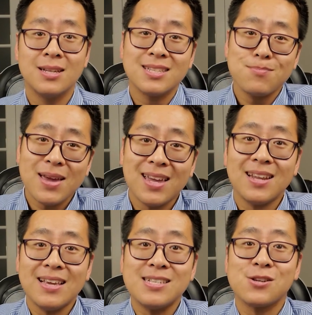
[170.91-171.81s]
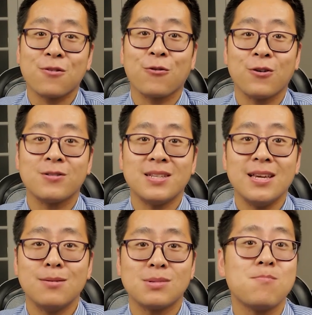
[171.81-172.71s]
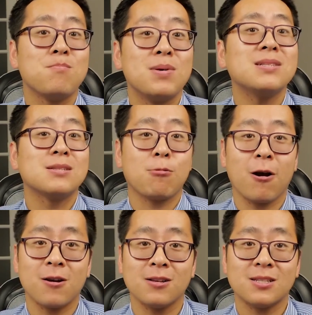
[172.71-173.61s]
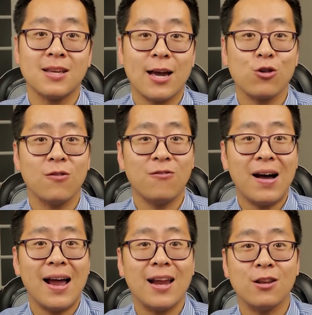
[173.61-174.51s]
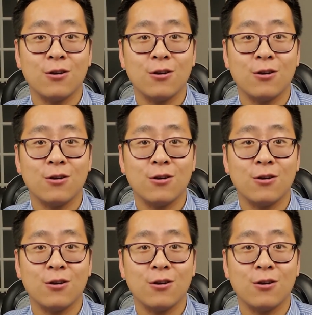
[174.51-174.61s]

to make it easier for their teams and business partners to actually find,